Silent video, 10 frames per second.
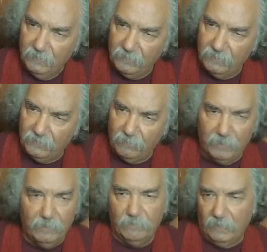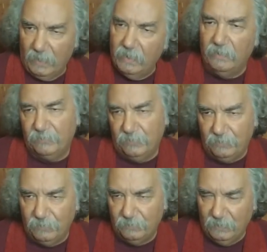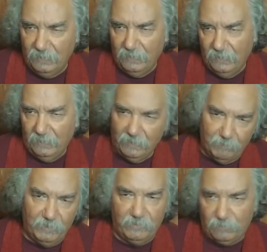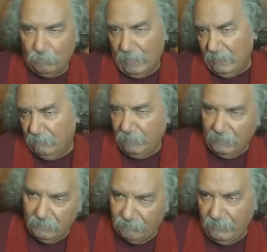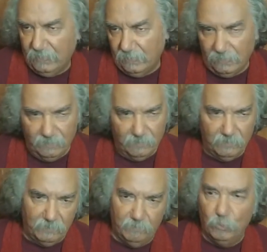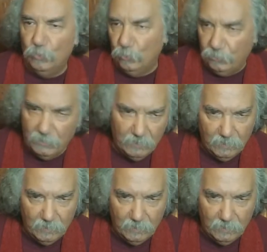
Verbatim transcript: See? So I know what I have to do. And I'll be swayed by the feeling or the mood